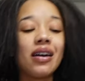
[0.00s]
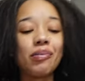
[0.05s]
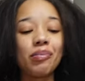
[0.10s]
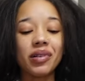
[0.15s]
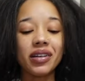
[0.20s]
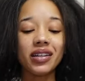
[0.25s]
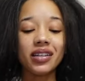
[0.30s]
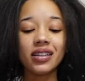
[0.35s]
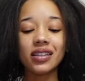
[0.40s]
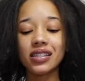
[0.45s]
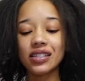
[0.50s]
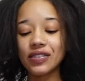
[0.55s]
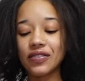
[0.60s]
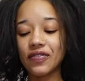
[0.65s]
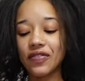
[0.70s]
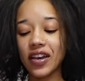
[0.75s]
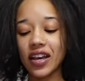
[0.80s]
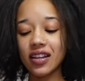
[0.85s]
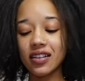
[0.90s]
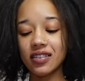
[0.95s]
But it's
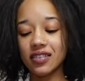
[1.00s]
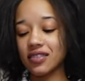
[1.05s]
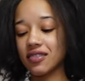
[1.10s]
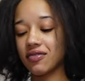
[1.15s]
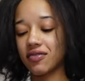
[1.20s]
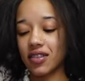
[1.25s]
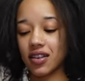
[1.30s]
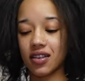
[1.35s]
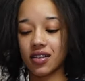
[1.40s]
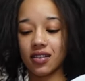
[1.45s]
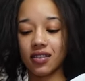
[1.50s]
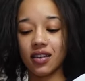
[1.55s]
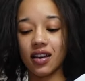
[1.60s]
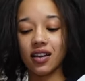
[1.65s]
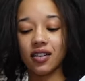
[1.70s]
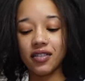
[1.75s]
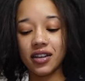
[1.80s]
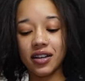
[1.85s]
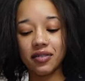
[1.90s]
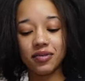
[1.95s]
effective. Like, I
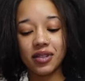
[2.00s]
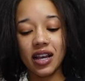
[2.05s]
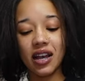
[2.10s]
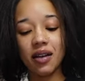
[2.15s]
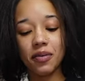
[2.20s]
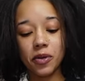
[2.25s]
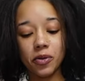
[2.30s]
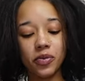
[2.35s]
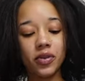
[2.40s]
don't have time to